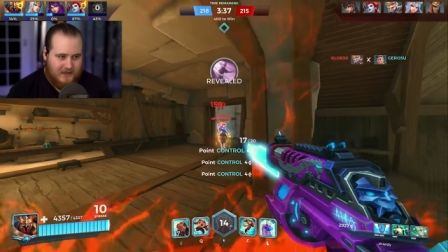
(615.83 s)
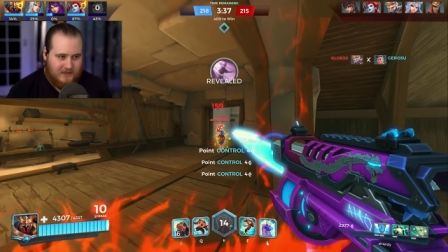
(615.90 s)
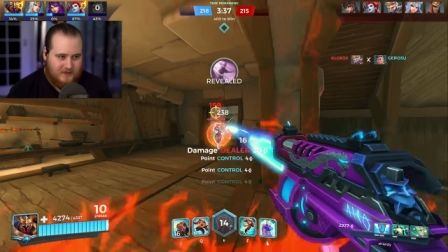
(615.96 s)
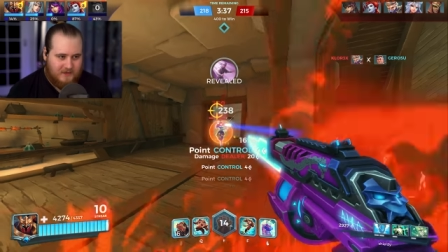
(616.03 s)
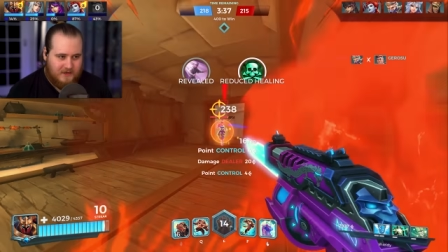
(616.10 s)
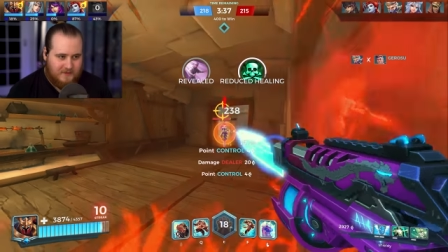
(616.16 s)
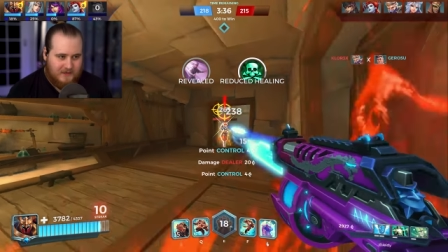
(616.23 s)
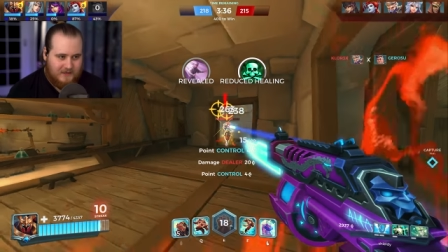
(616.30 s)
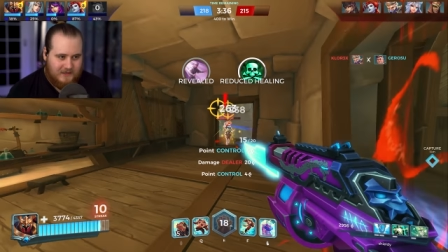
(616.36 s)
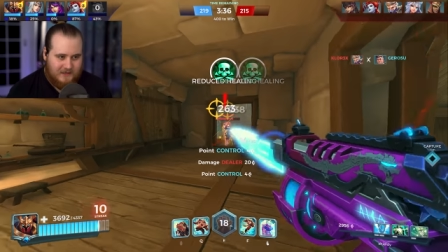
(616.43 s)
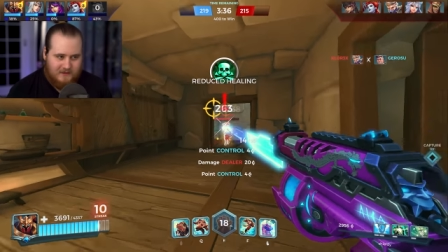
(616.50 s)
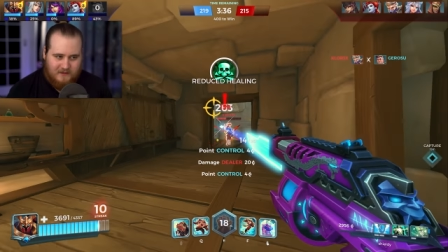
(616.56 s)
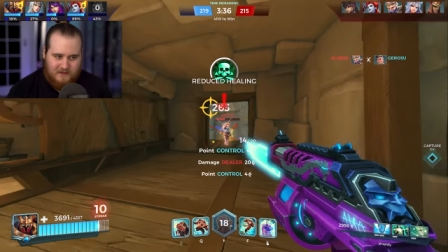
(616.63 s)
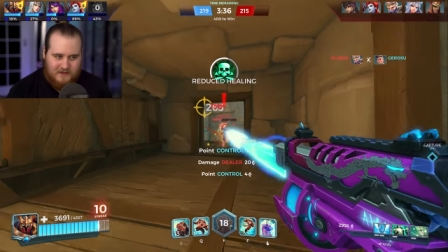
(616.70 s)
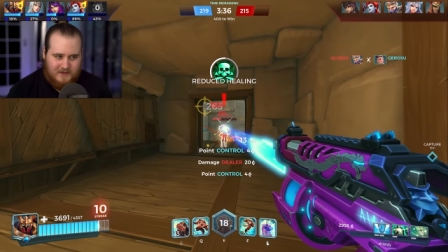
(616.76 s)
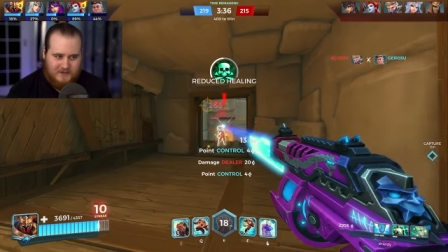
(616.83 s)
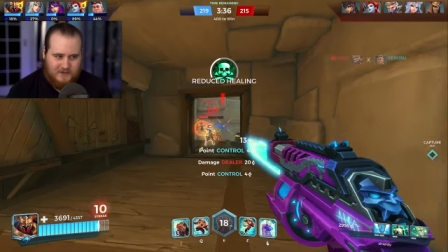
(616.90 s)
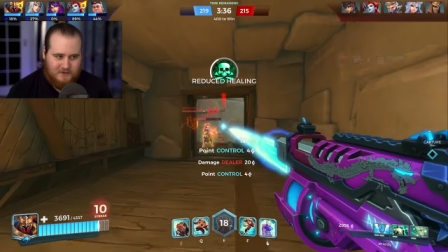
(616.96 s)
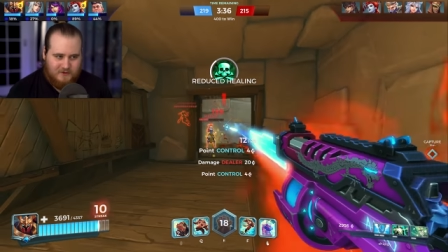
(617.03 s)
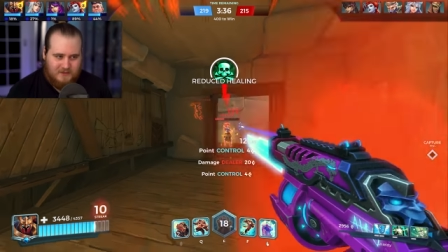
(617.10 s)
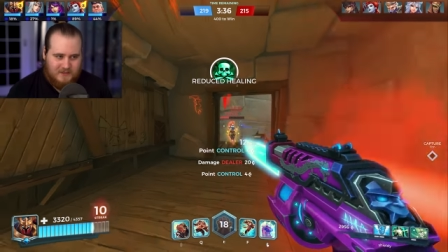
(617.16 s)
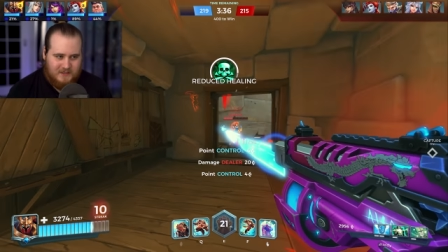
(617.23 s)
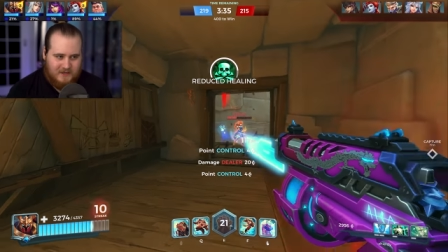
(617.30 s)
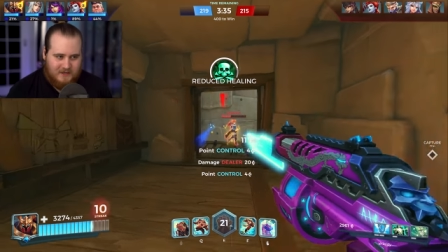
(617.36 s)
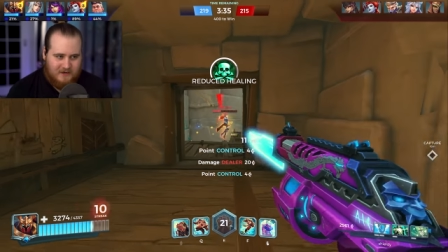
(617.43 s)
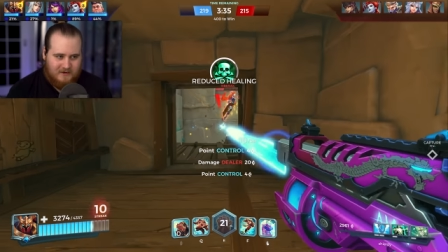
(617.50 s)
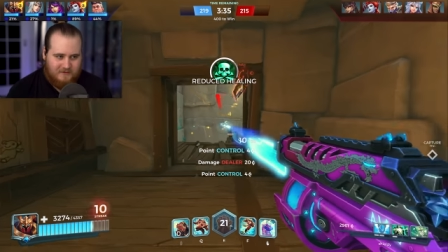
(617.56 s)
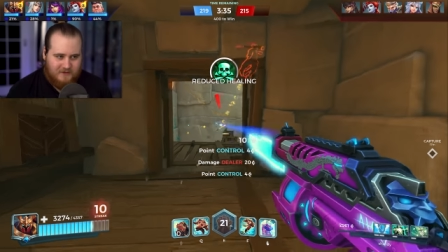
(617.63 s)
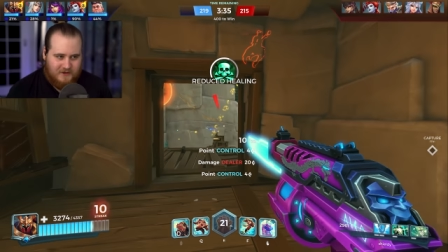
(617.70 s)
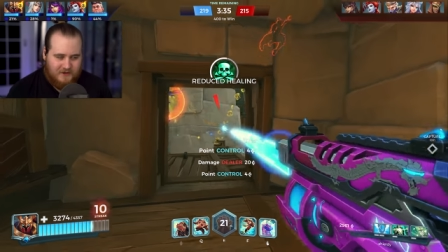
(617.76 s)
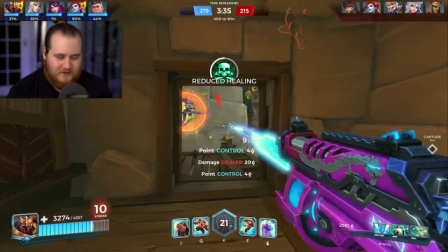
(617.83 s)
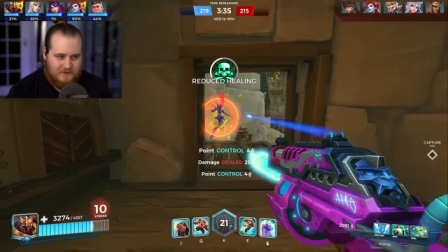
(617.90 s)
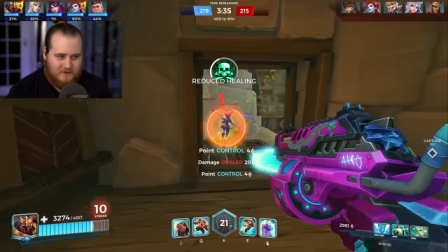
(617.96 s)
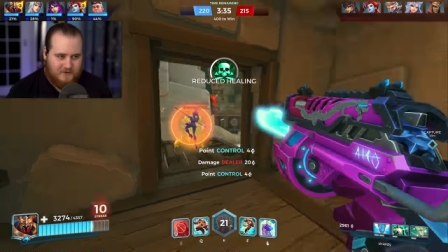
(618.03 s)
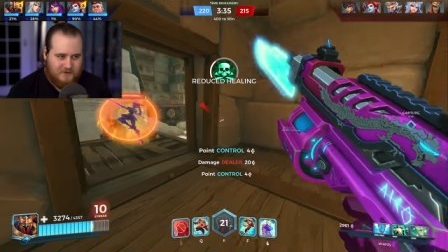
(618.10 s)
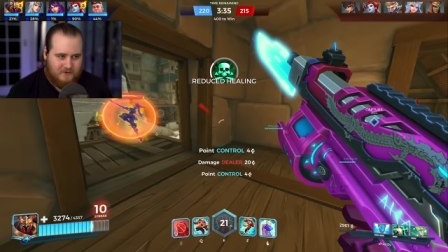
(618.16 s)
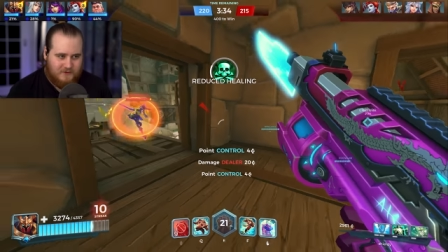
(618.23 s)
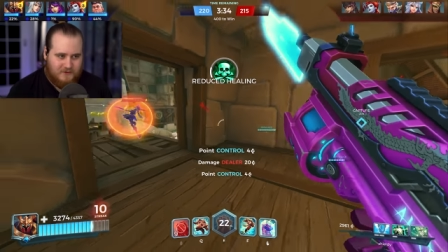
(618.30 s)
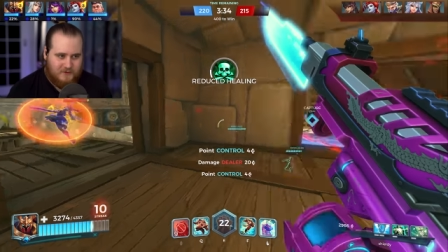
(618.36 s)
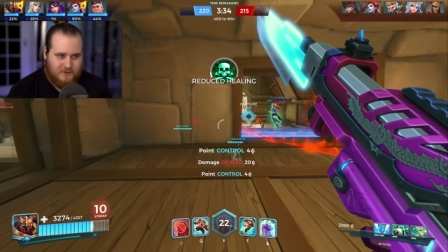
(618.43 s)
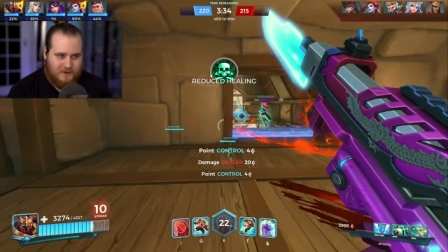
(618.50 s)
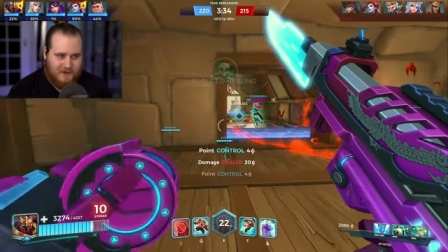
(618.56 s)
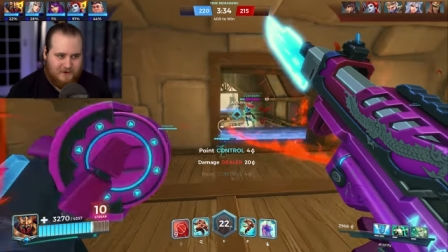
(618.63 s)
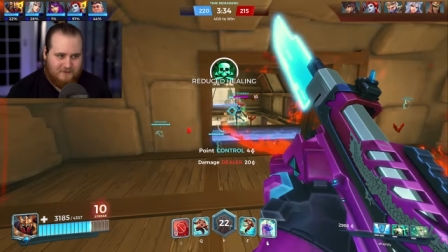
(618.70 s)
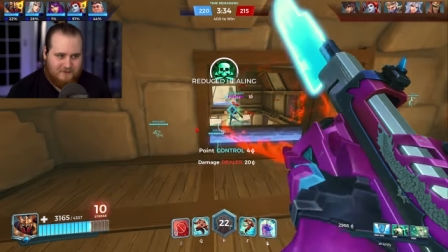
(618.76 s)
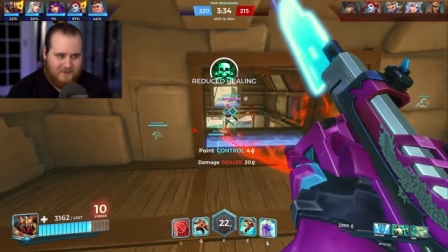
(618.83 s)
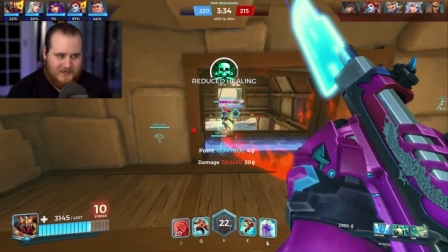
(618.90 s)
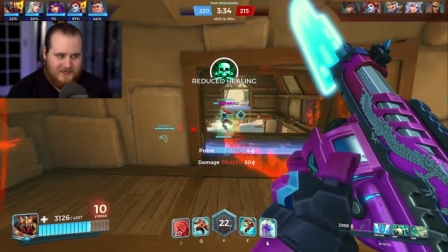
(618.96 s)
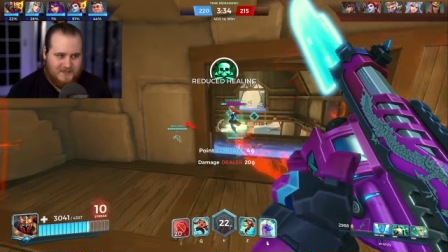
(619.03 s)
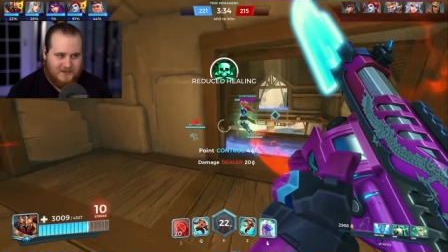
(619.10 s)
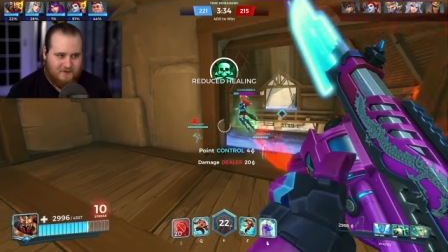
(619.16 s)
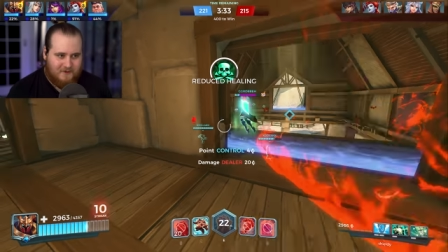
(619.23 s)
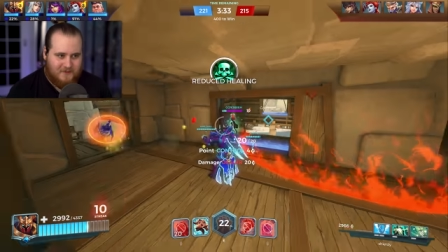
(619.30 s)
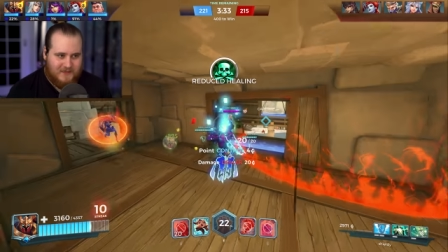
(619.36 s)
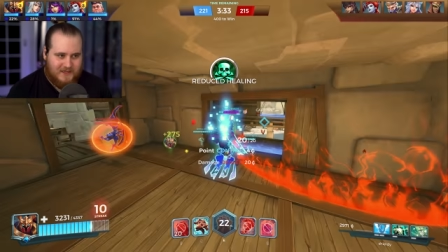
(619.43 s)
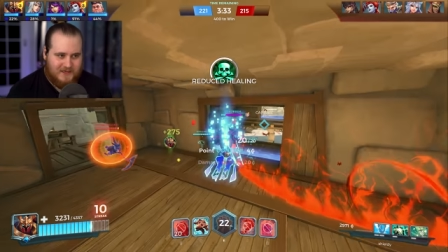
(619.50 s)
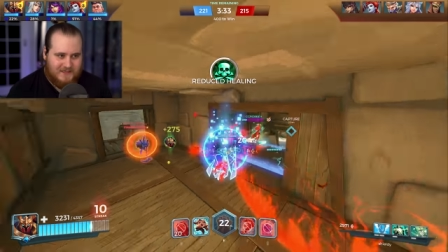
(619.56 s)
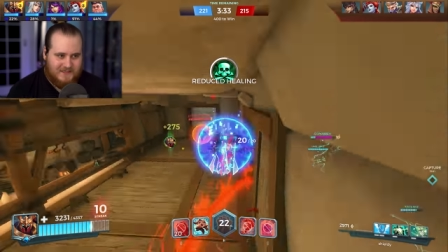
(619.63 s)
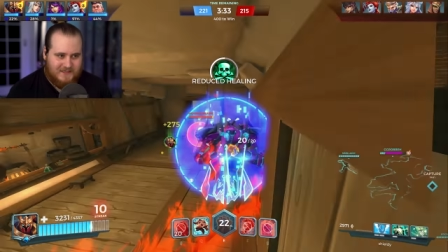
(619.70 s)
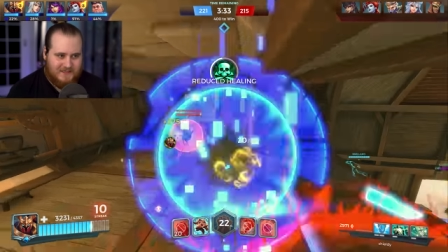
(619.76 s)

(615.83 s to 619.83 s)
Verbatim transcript: Hello enemy Lurth, there's shots for you. You just lost all your health from casting your abilities.